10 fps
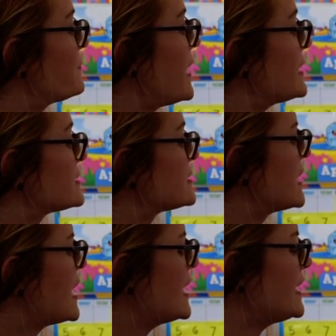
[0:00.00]
place.
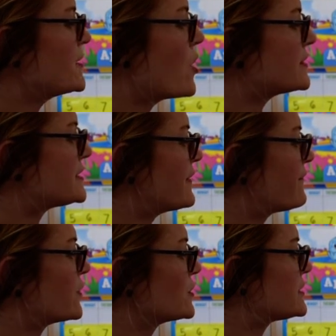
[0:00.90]
He noticed
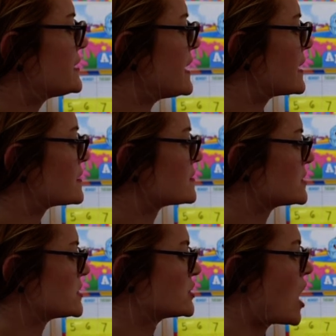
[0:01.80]
it first thing.
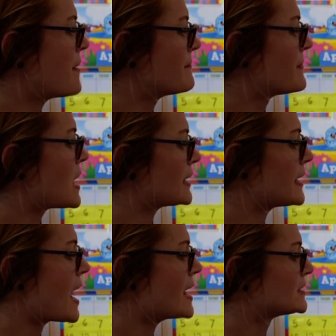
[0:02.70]

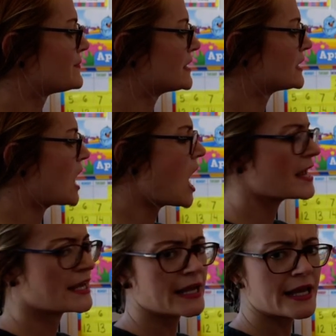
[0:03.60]
"Somebody has been
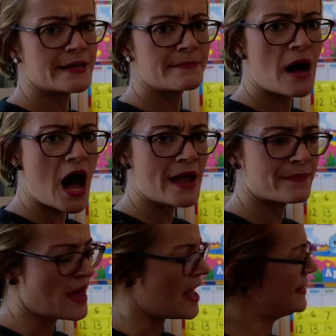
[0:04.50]
lying in my
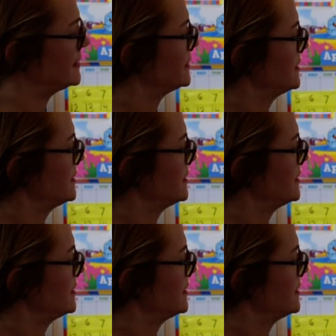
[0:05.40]
bed,"